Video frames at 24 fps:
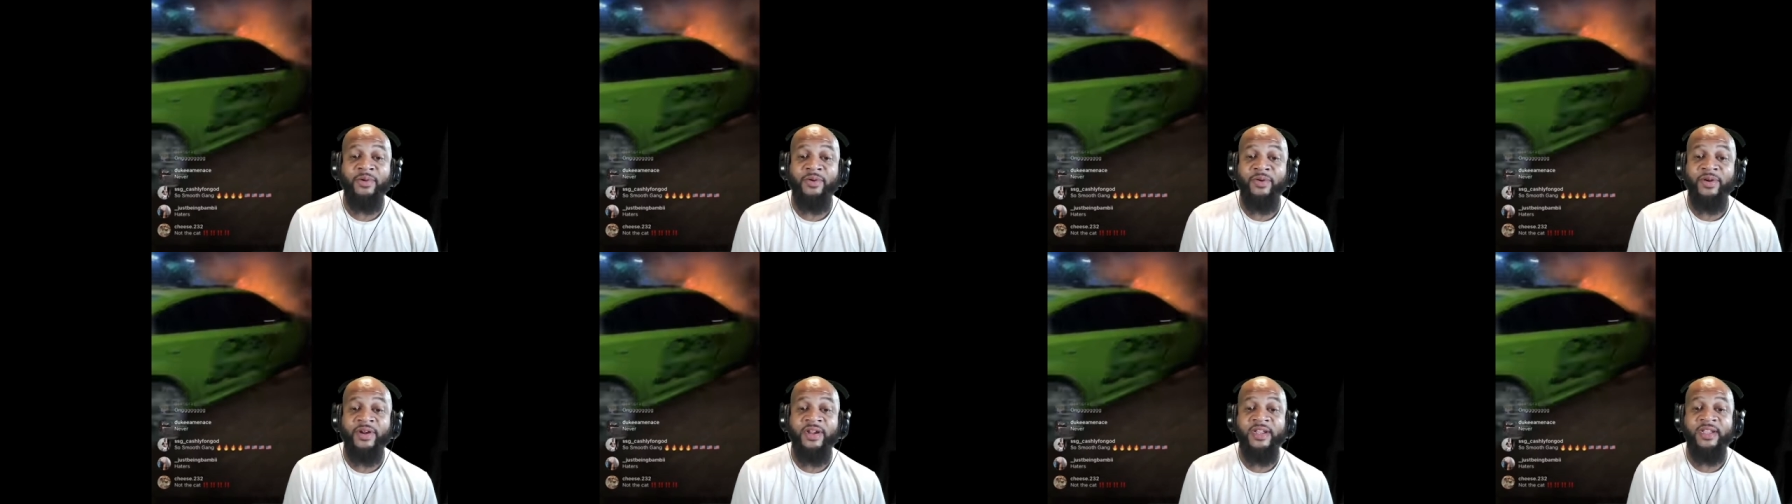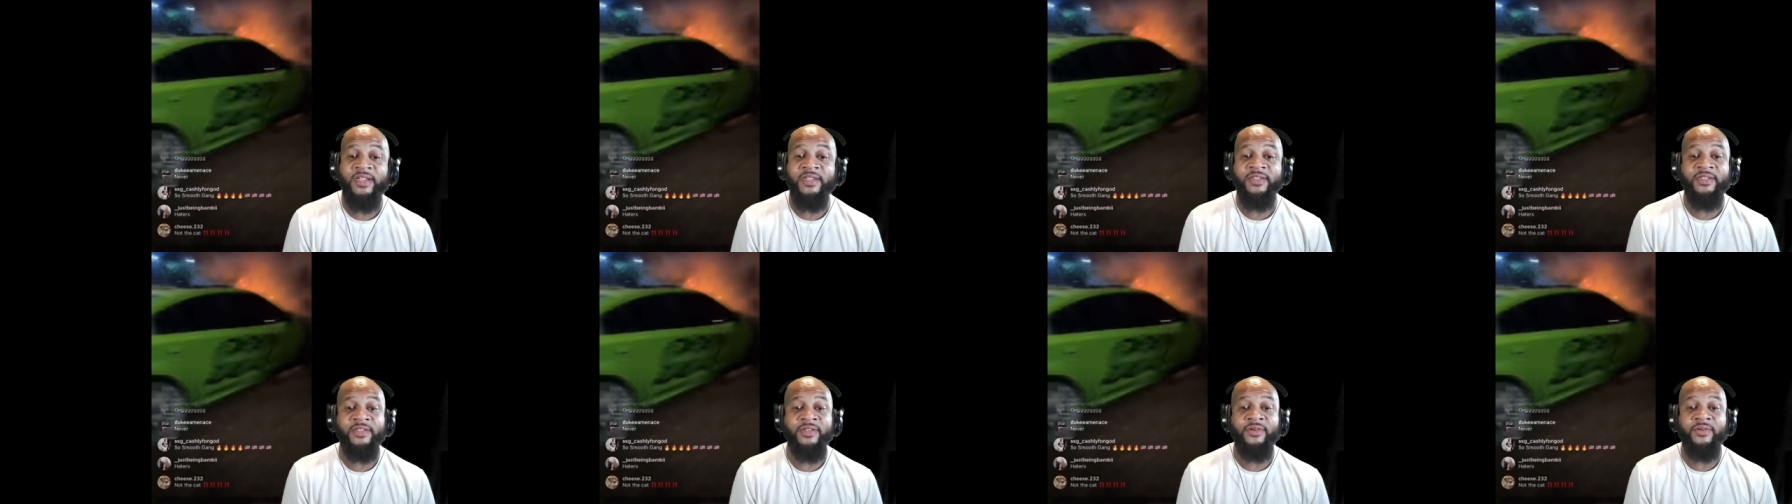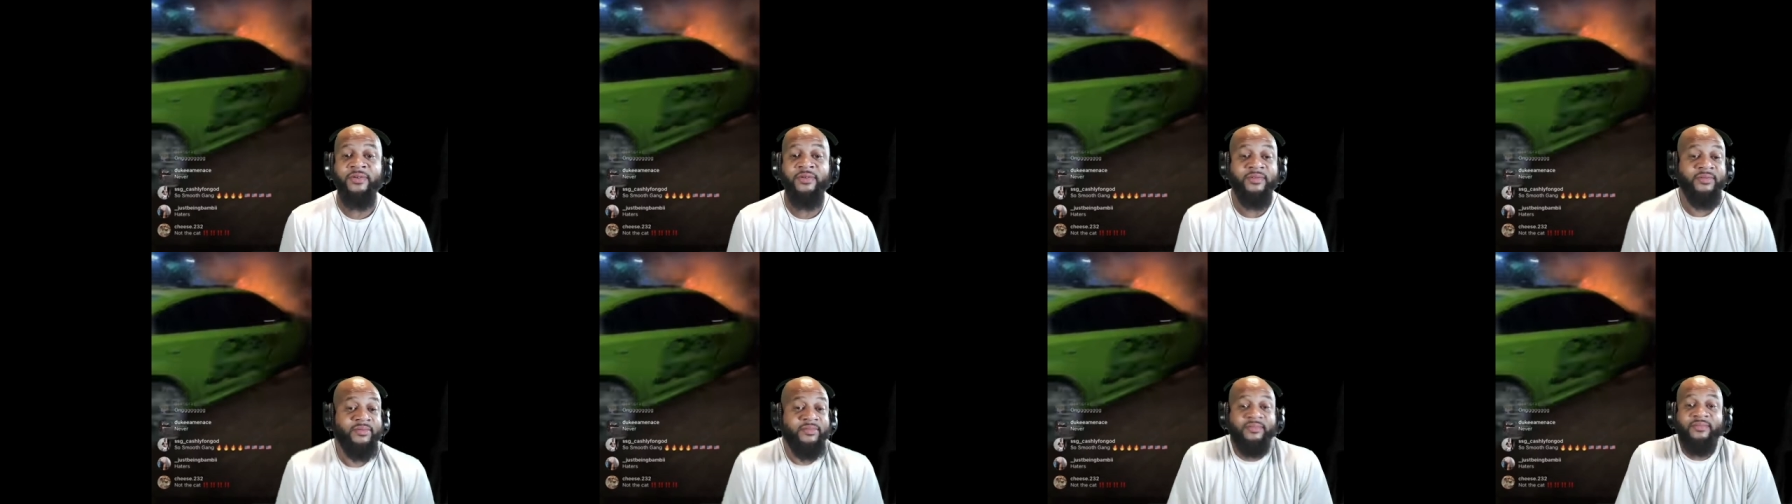green,
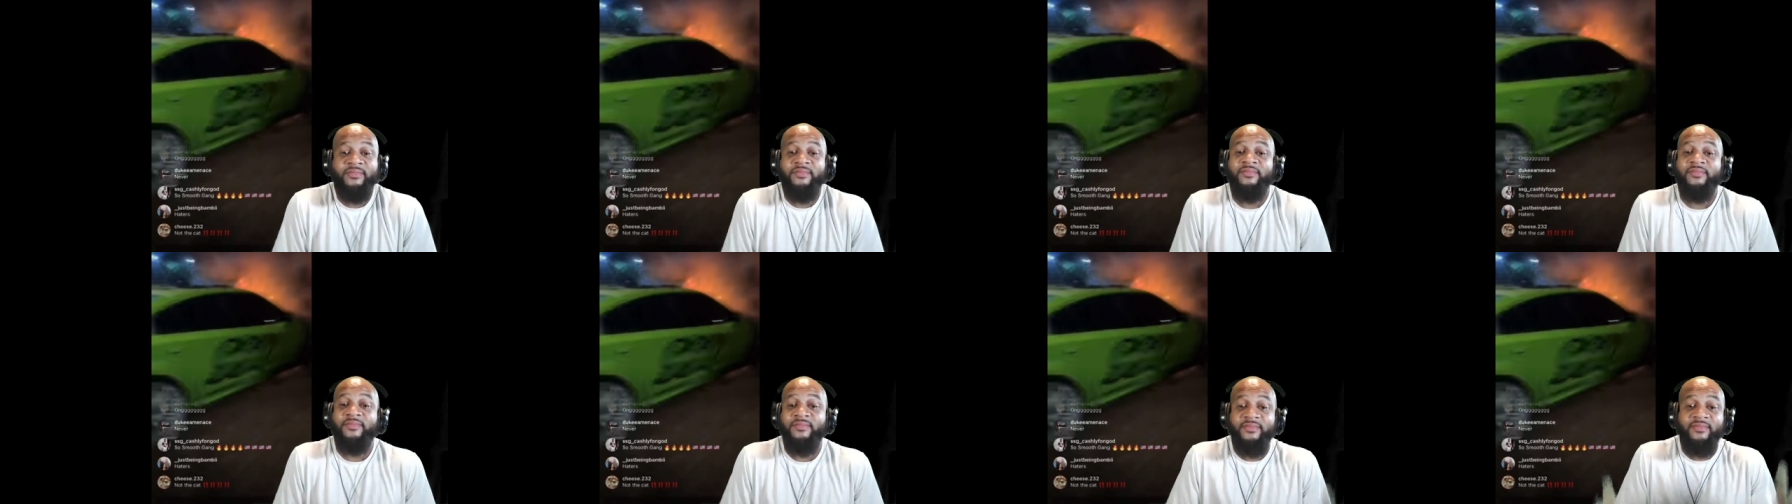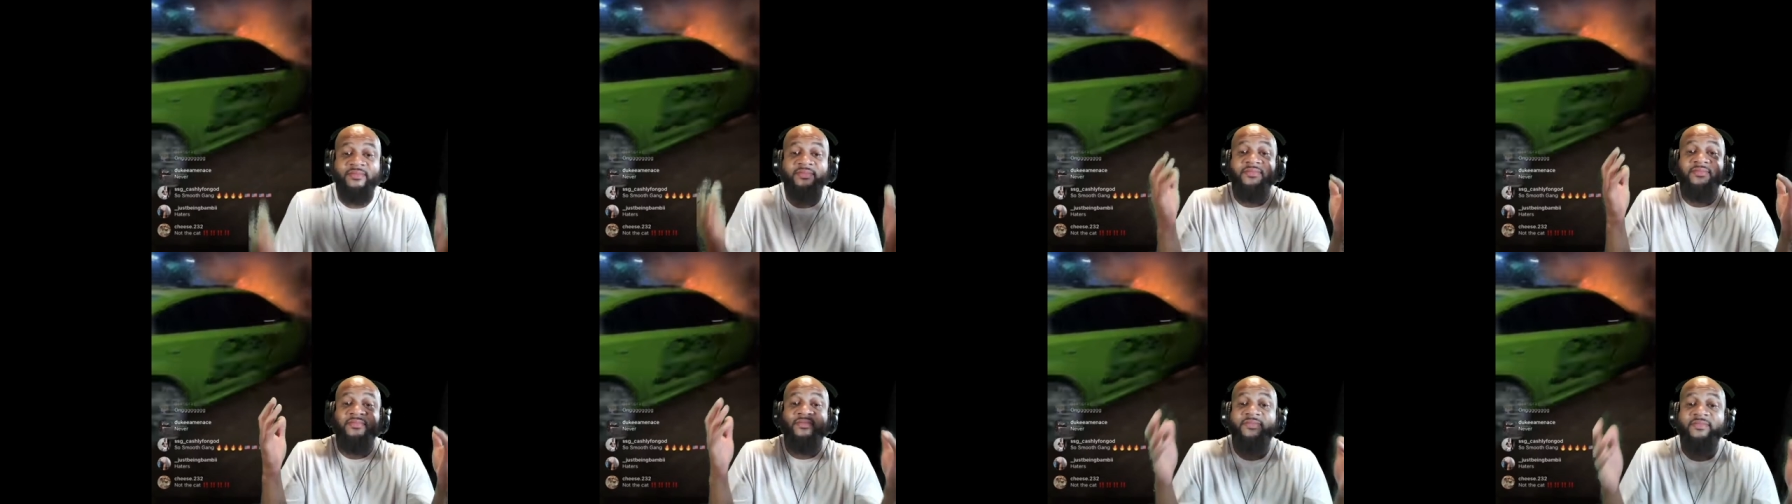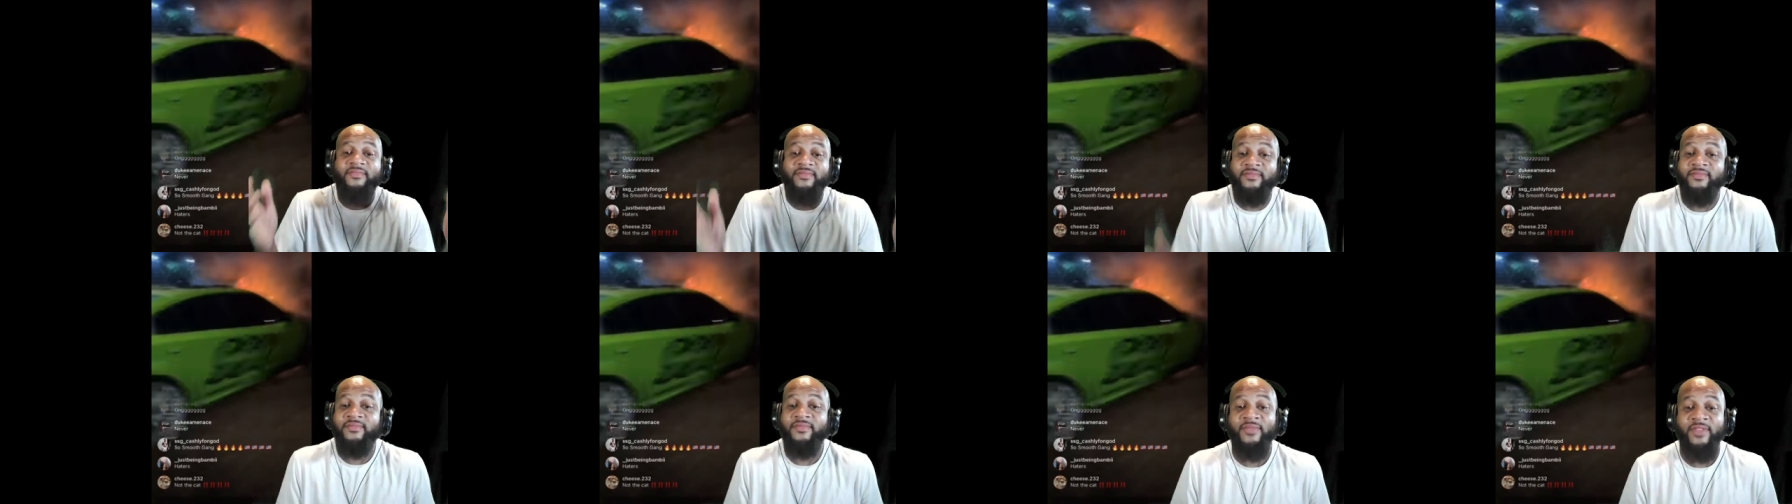so
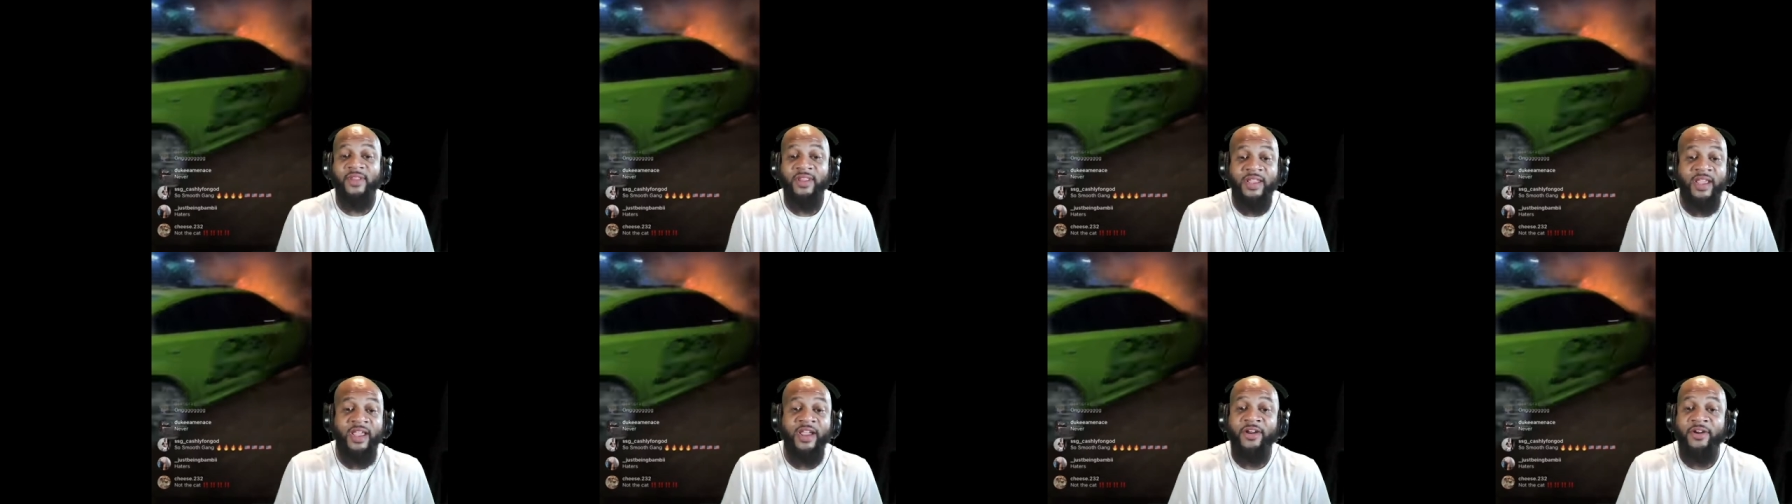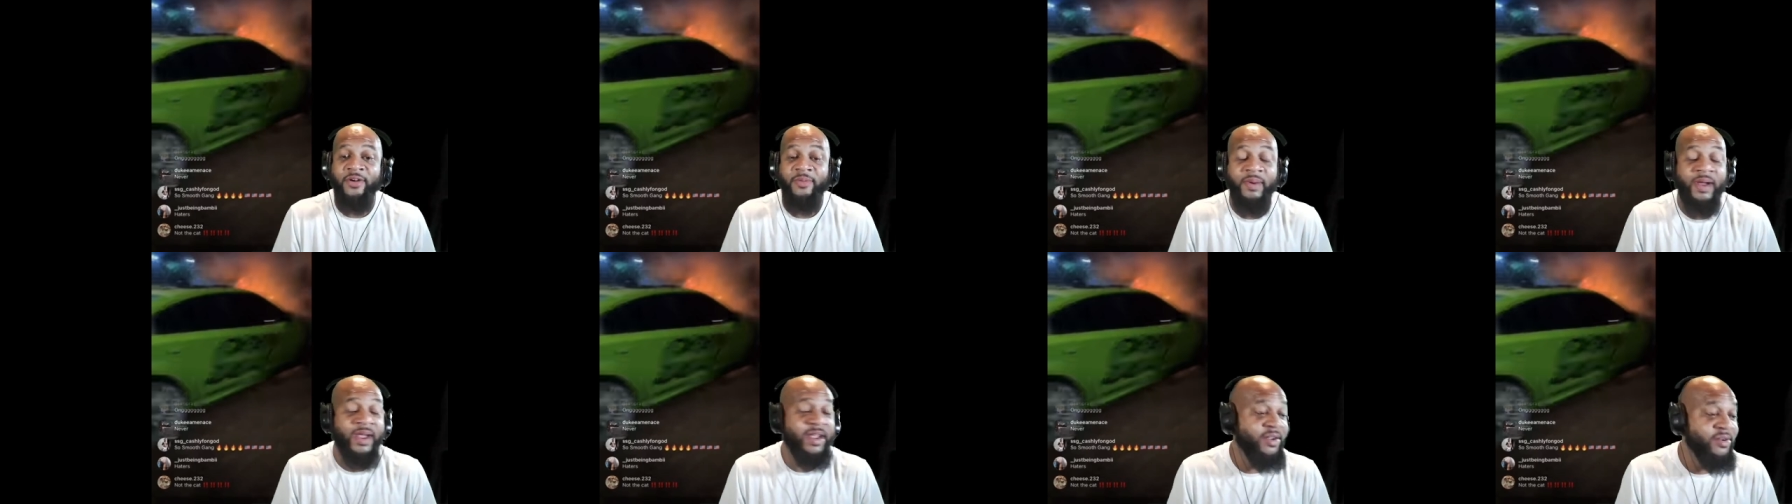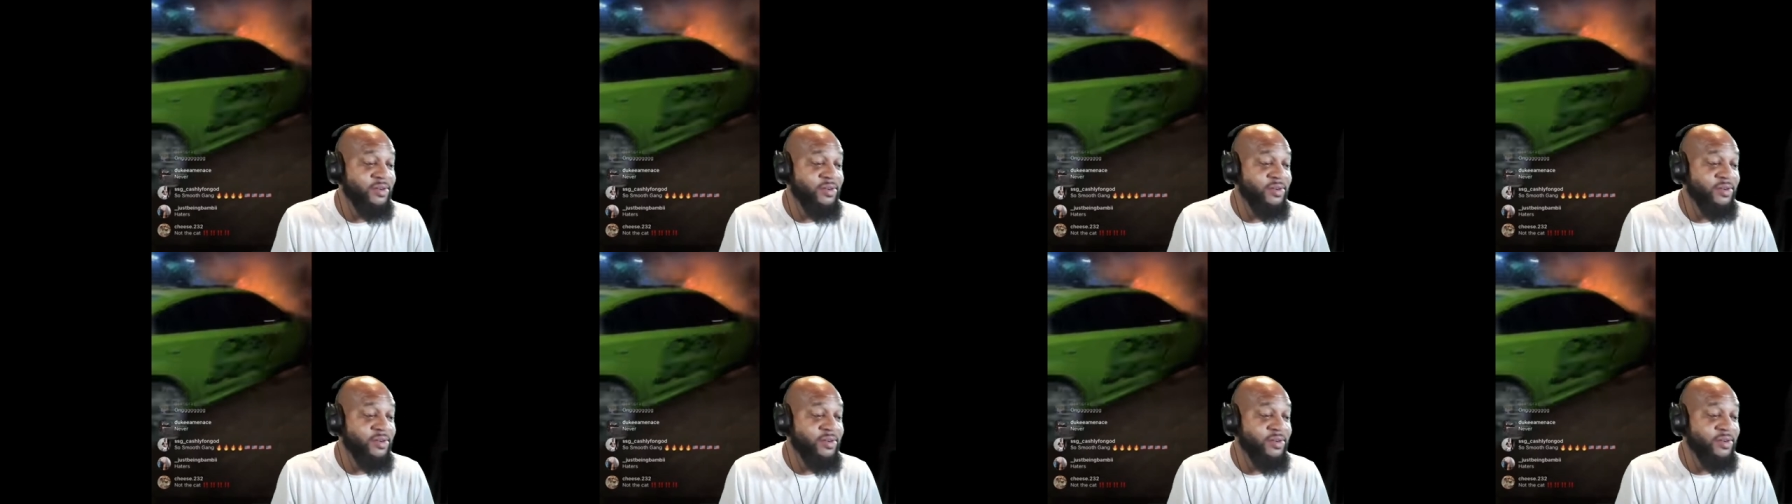everybody